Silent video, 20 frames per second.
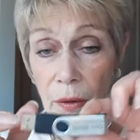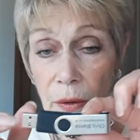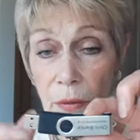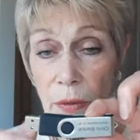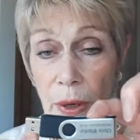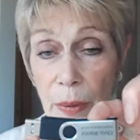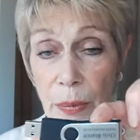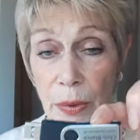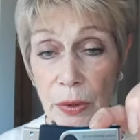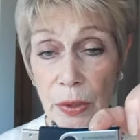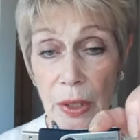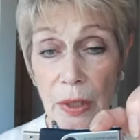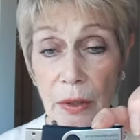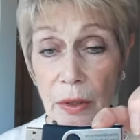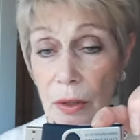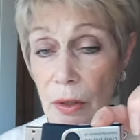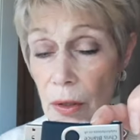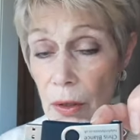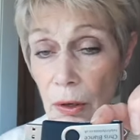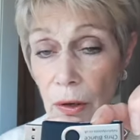
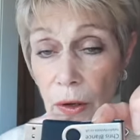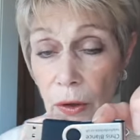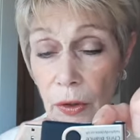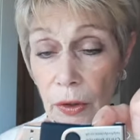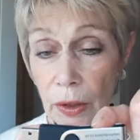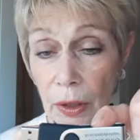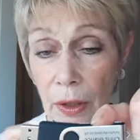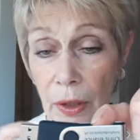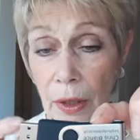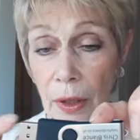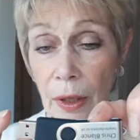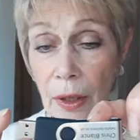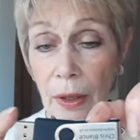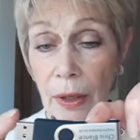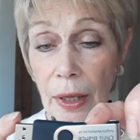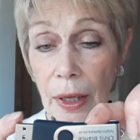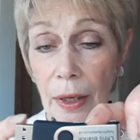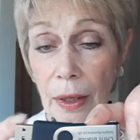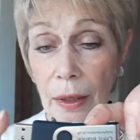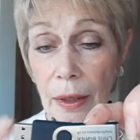represented on
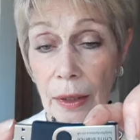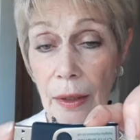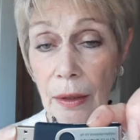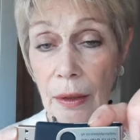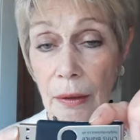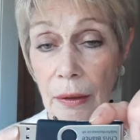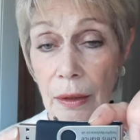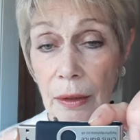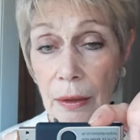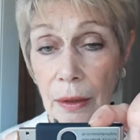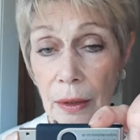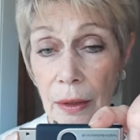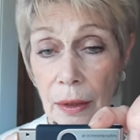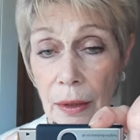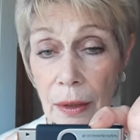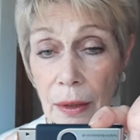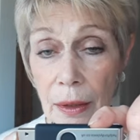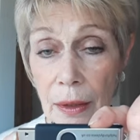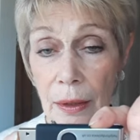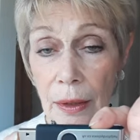that little
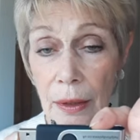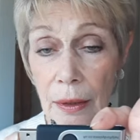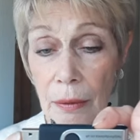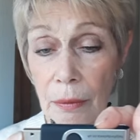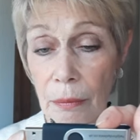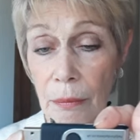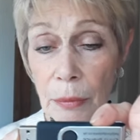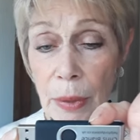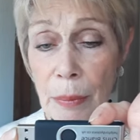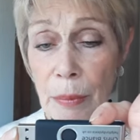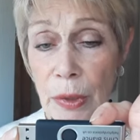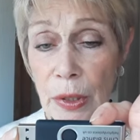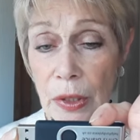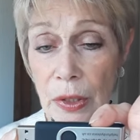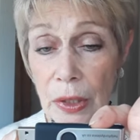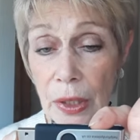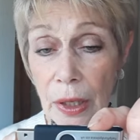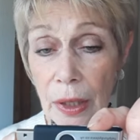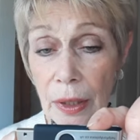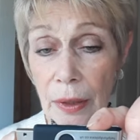memory
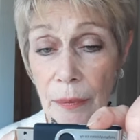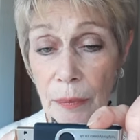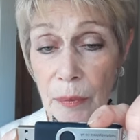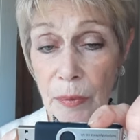stick.